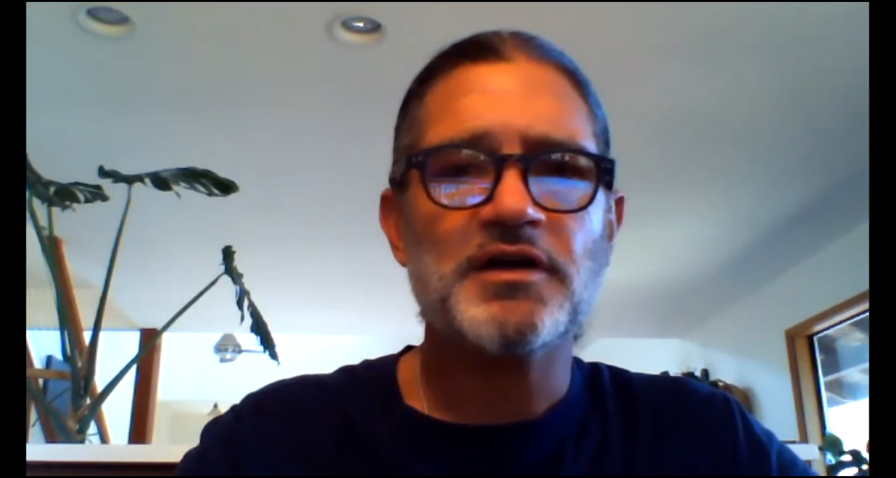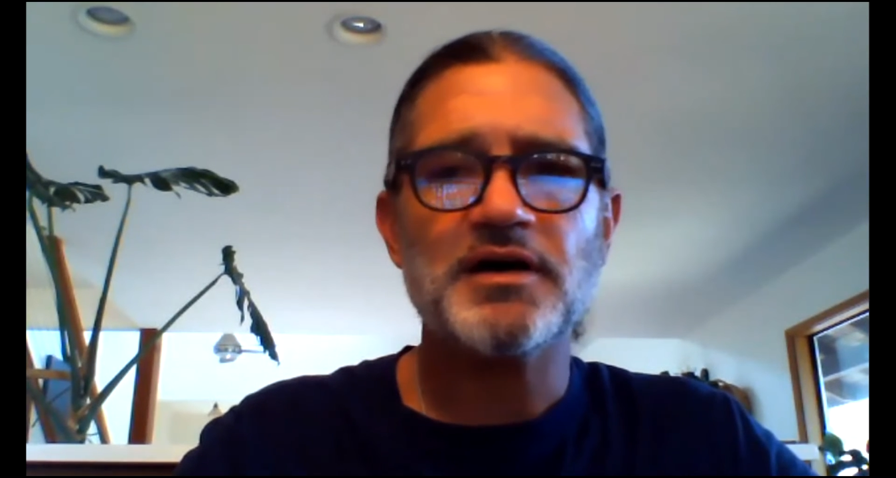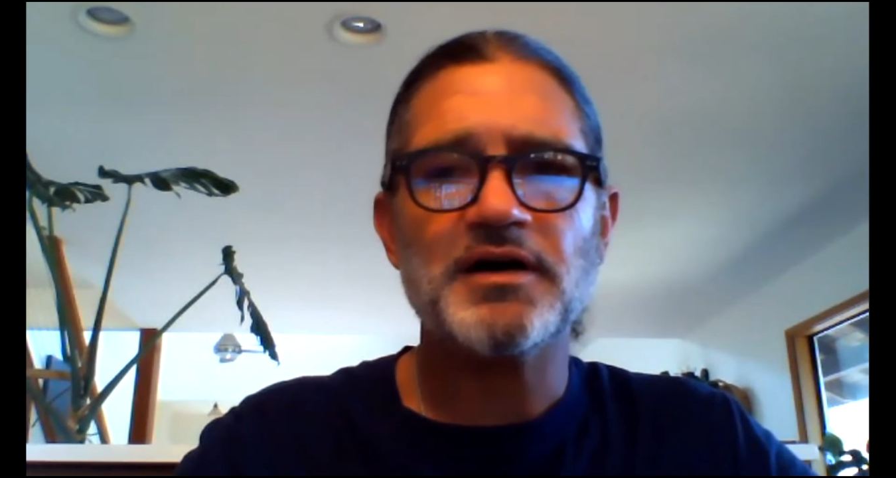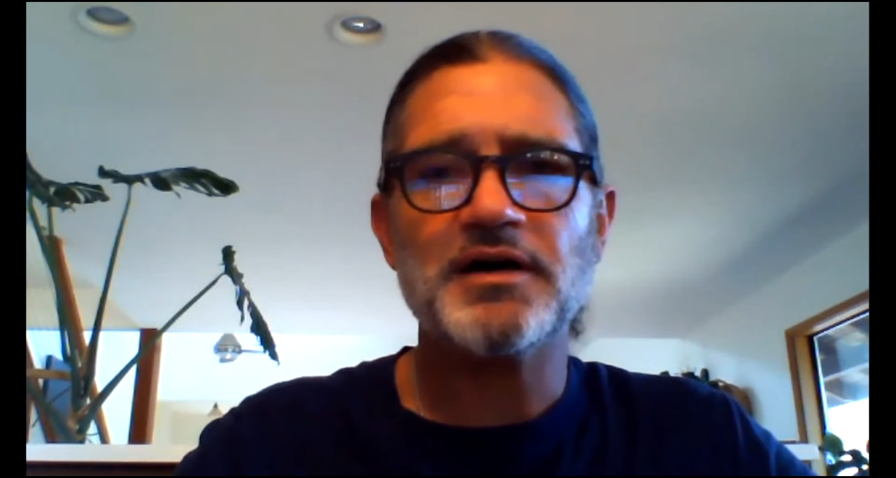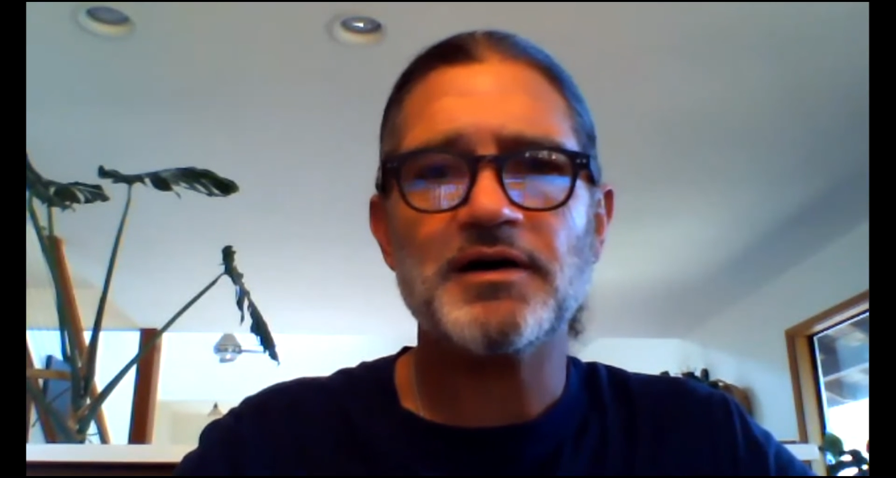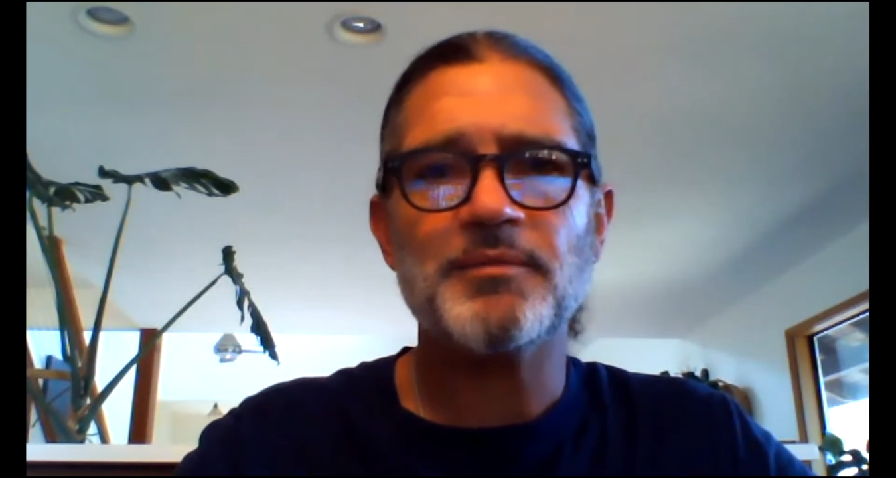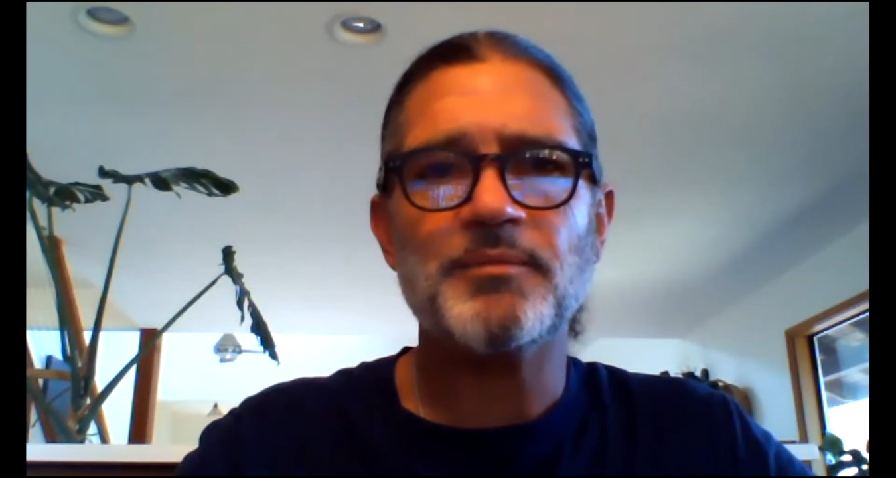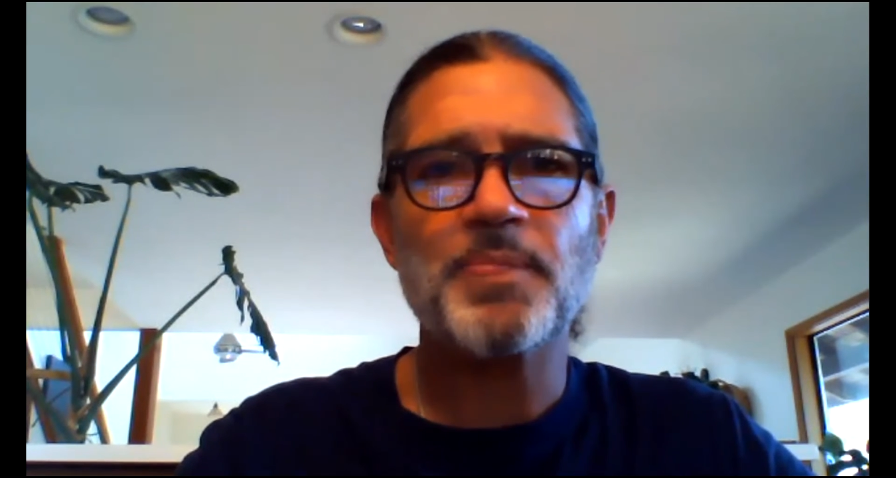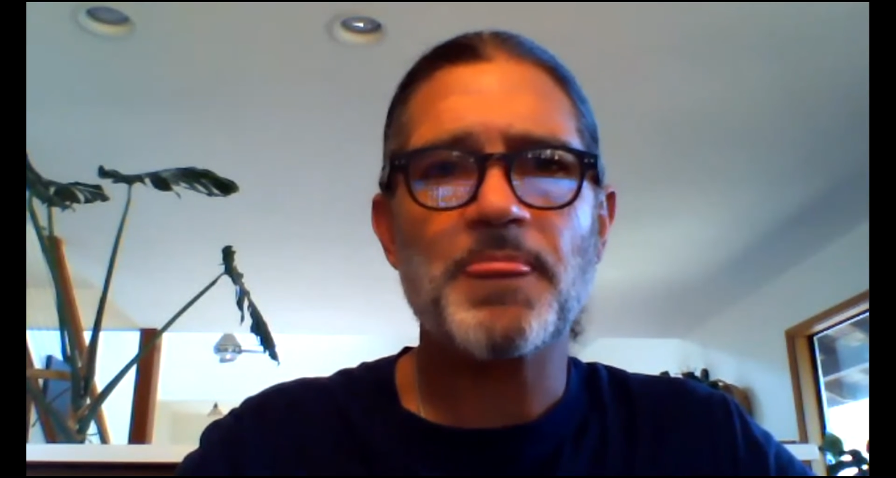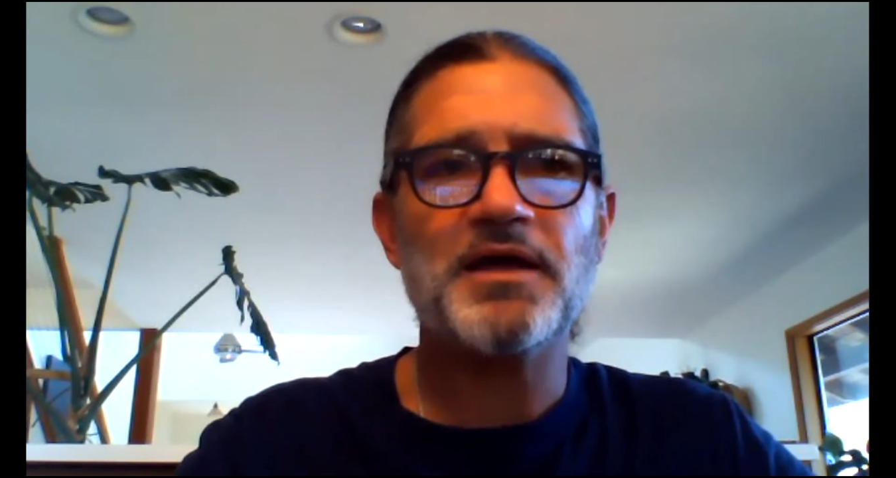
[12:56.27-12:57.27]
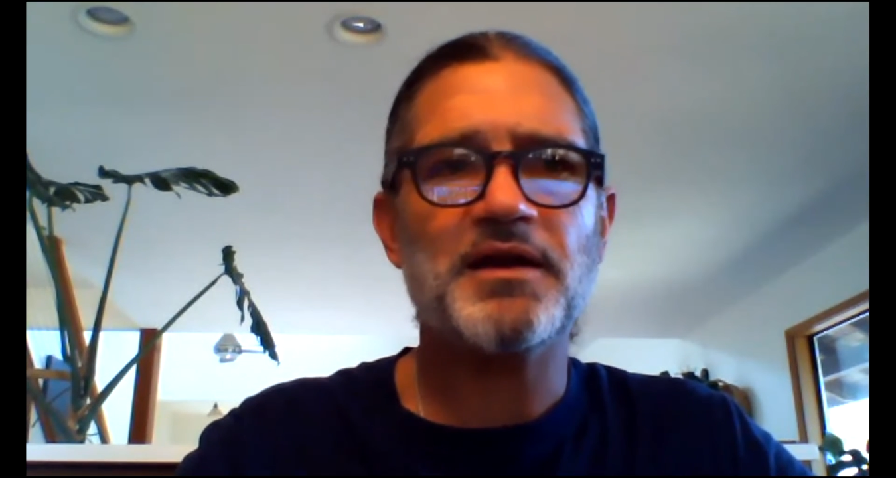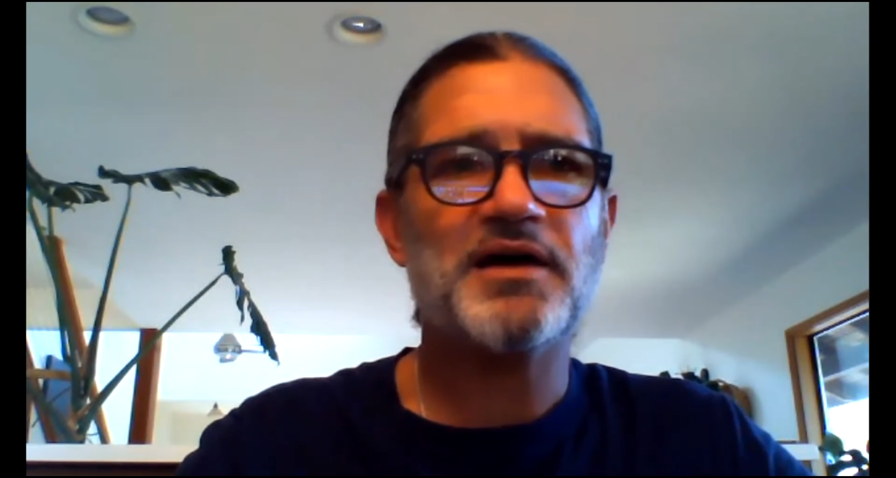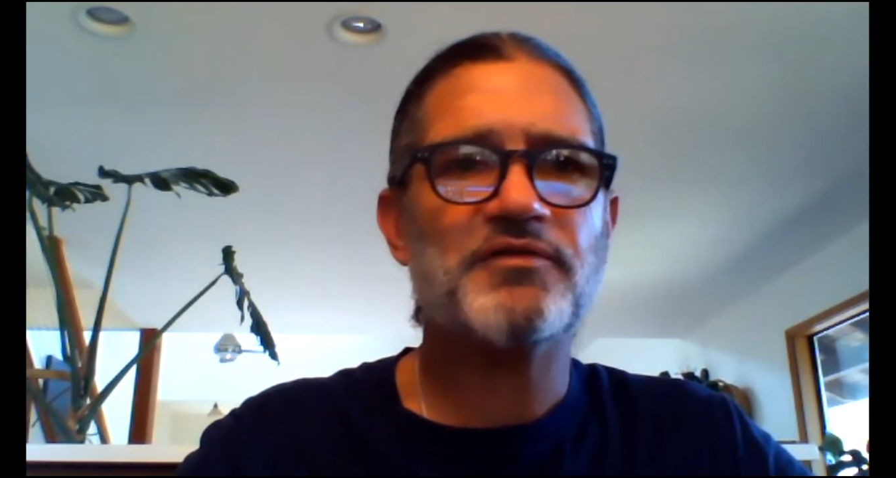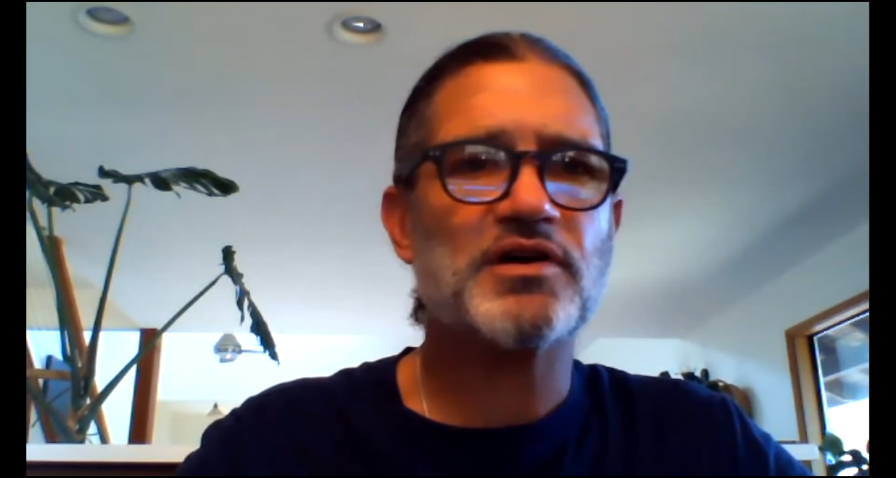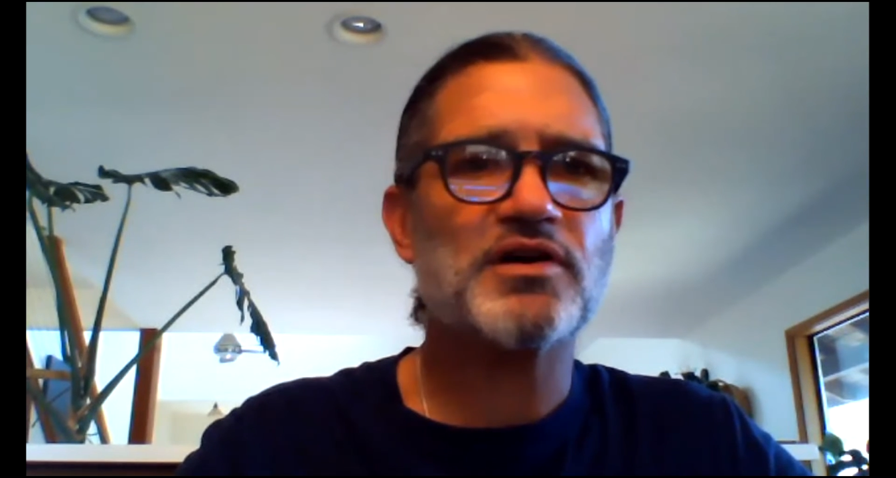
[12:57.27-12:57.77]
and
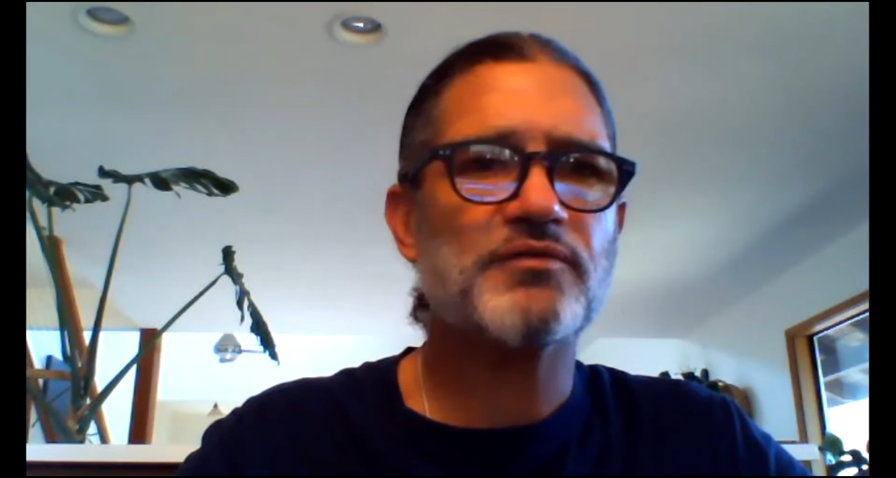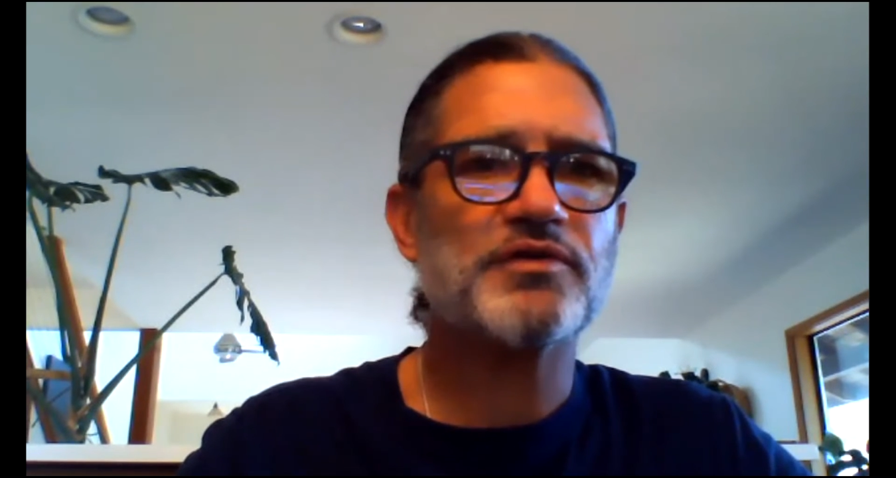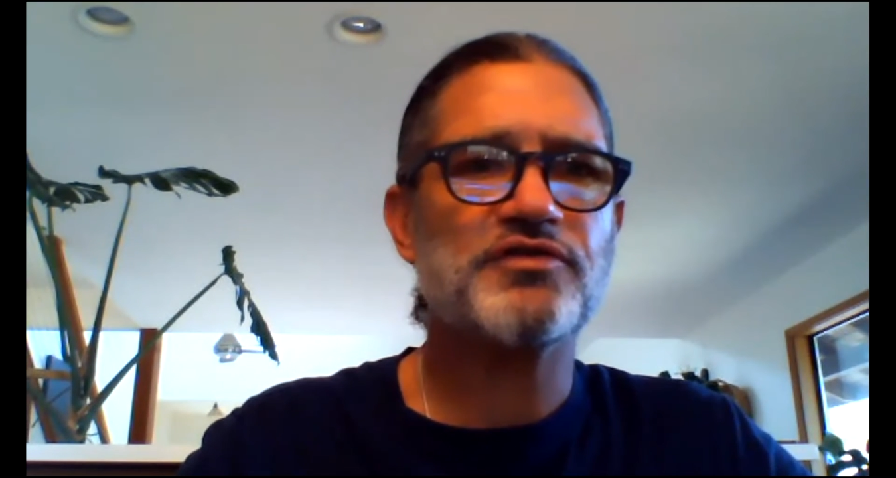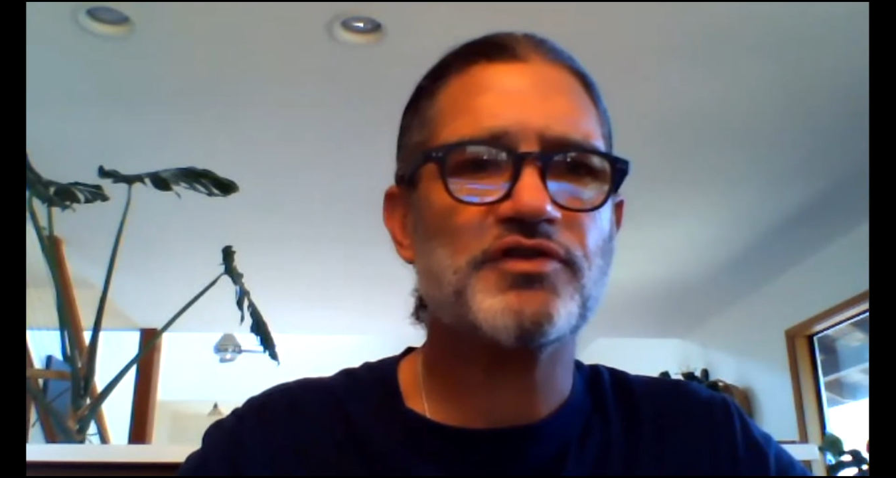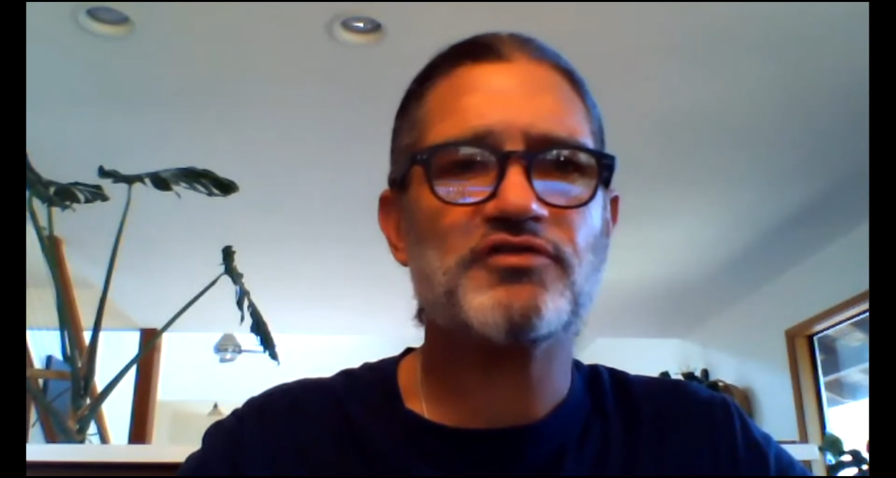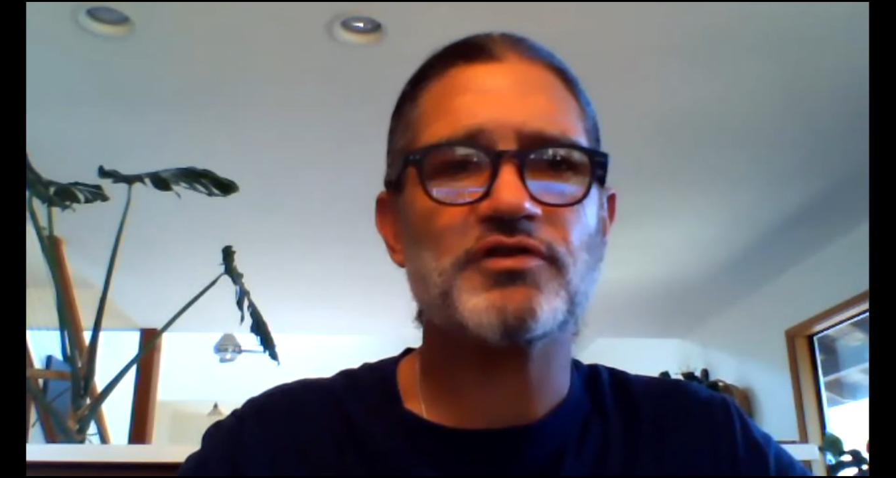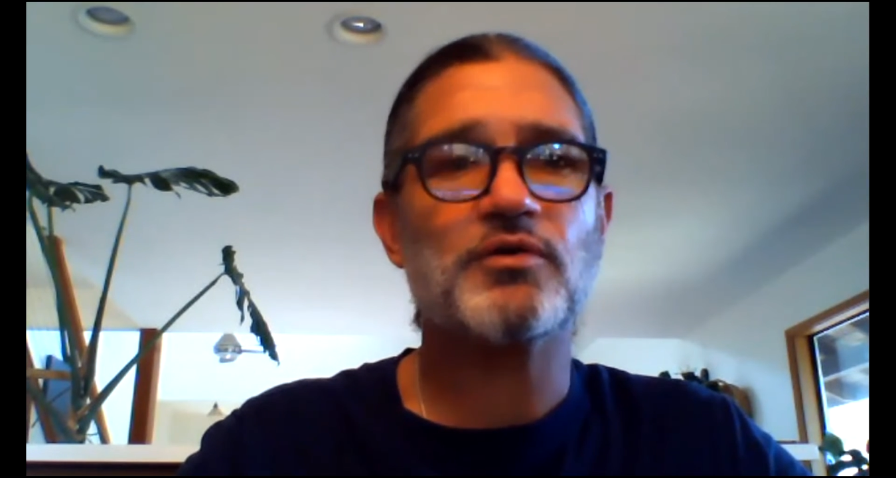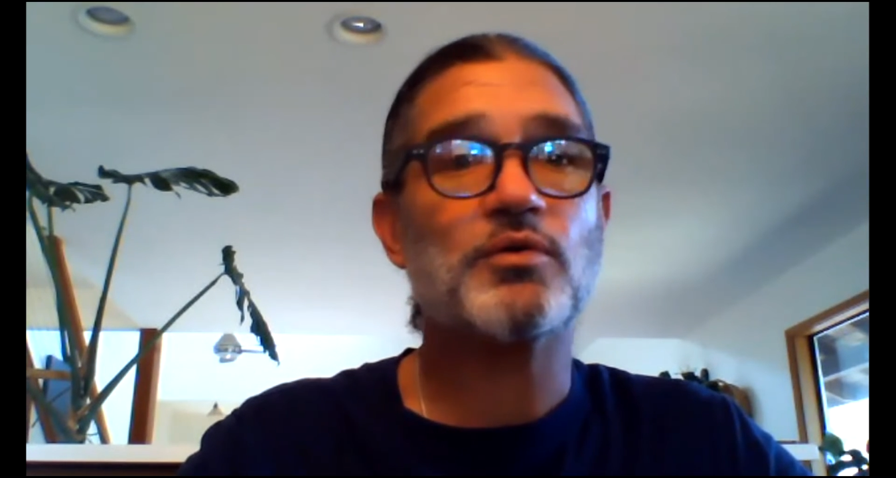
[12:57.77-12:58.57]
having a conversation,